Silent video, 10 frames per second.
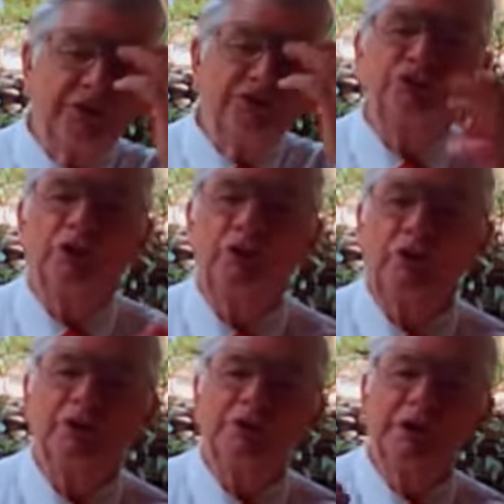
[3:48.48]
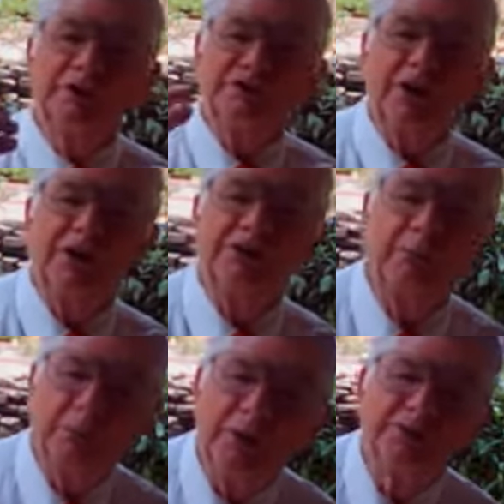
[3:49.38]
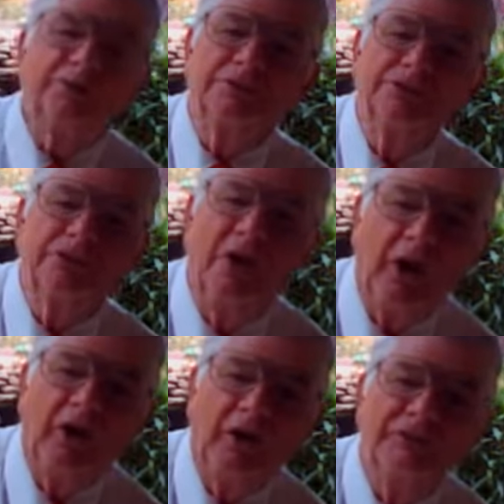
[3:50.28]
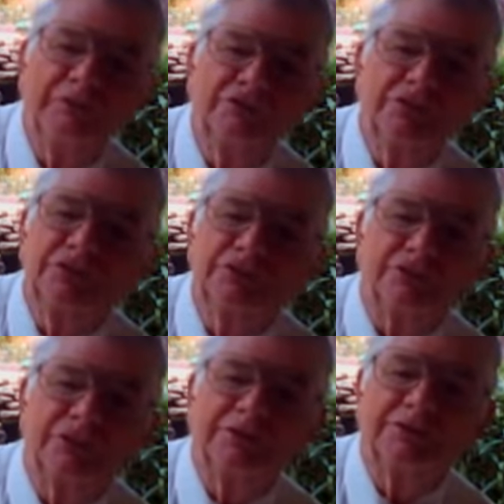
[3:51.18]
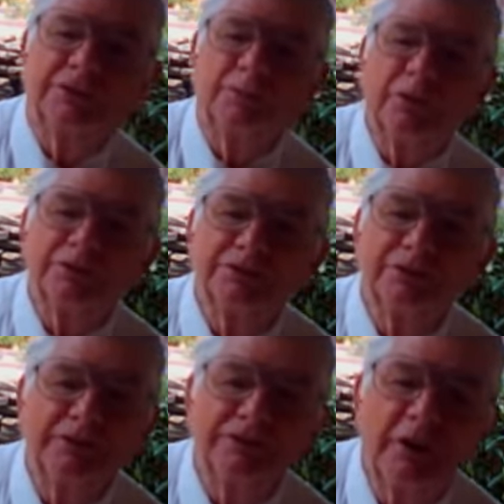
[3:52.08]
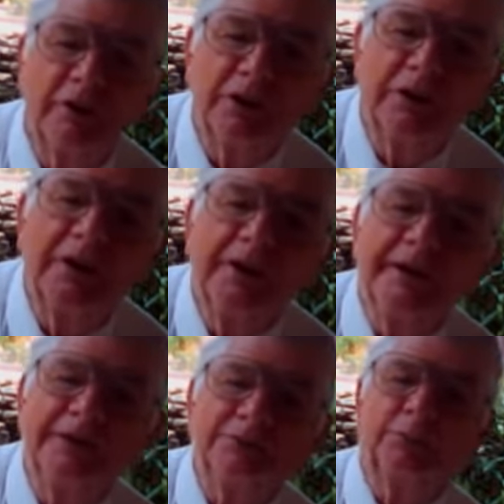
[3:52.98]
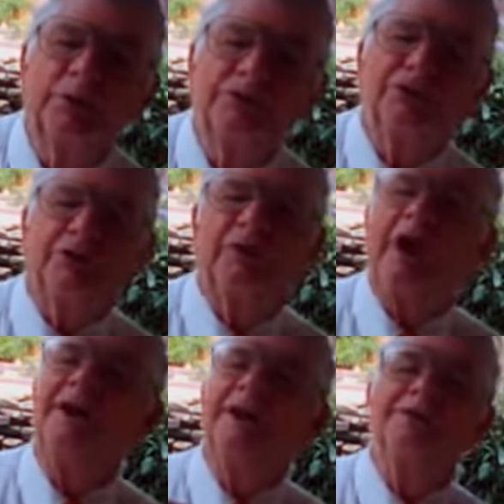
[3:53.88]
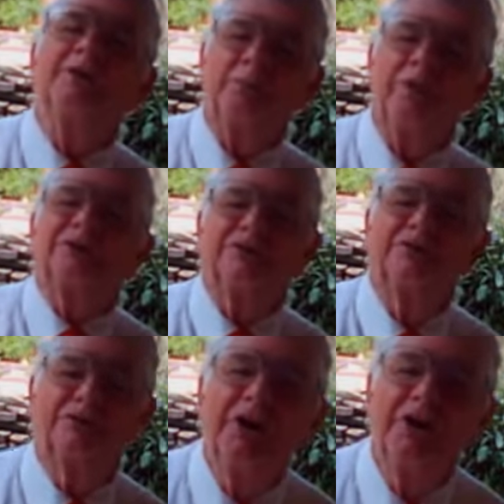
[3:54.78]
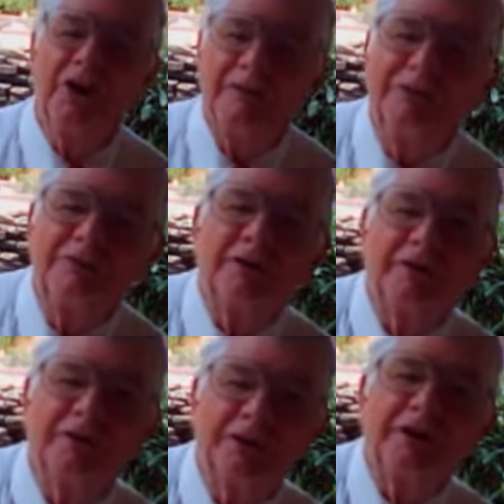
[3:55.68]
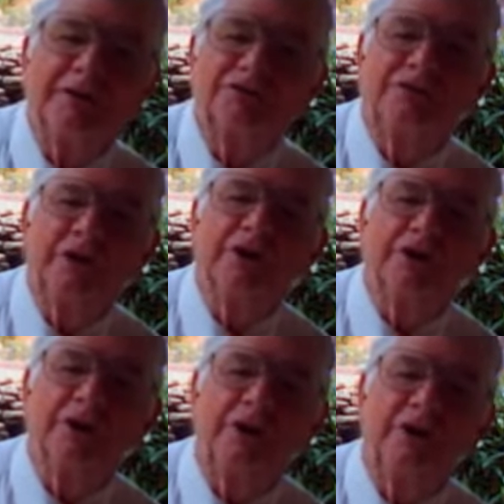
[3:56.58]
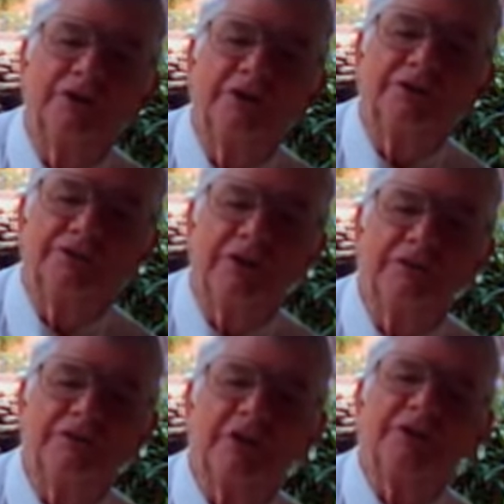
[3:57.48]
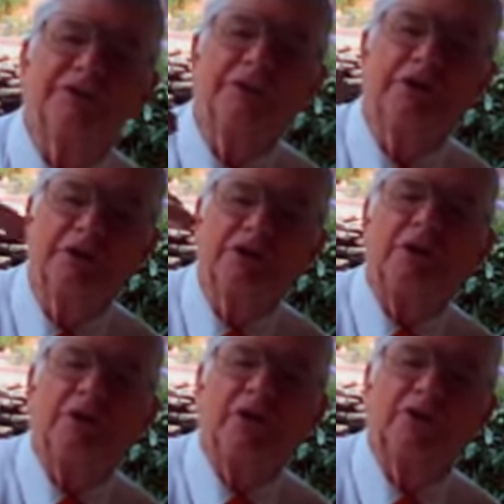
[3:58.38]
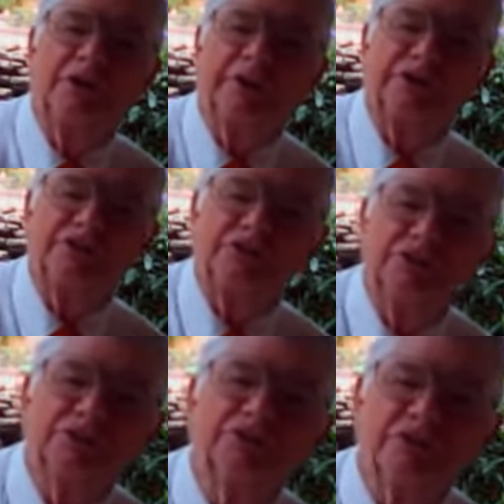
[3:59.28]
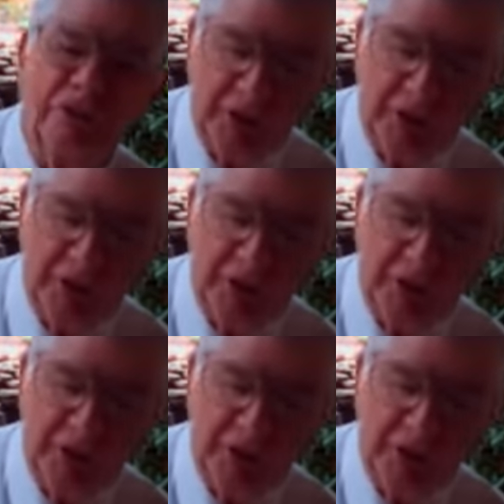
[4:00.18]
here's John in the presence of Jesus. He's in the presence. He's talking. He's preaching right in the presence of his very Father God, Jesus